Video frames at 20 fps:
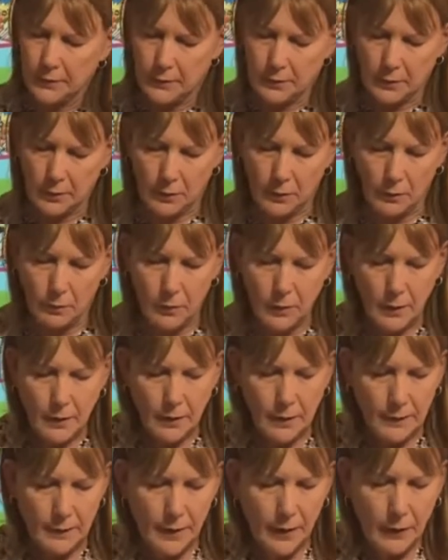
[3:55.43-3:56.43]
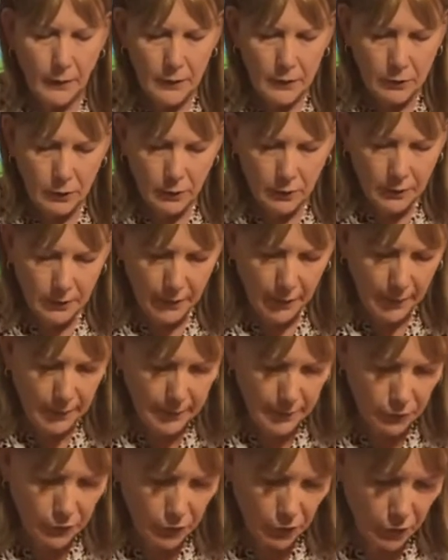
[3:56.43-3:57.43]
So now it's looking like
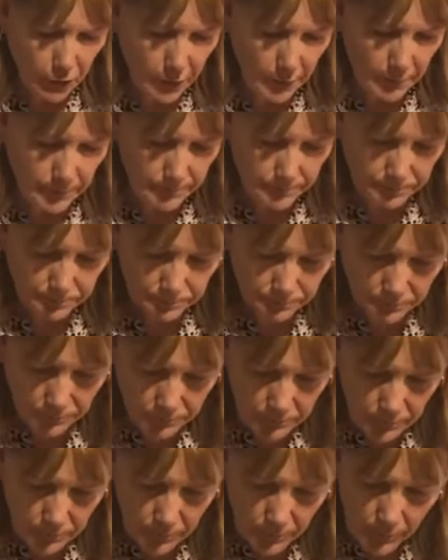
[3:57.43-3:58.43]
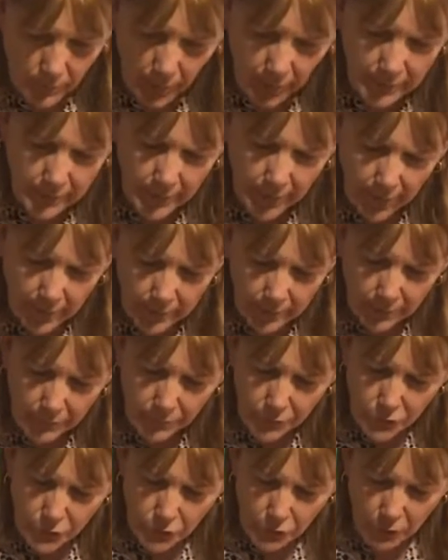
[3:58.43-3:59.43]
it should. And then I left
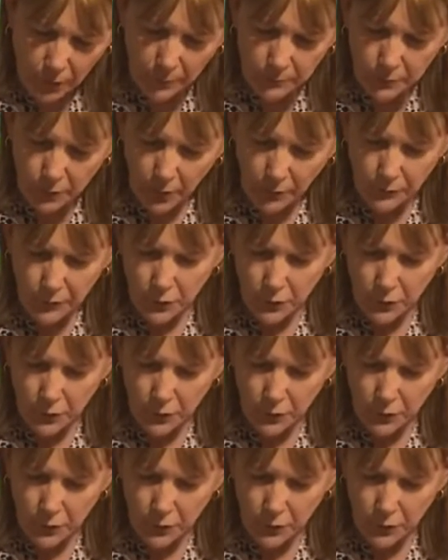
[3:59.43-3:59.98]
the stripes off the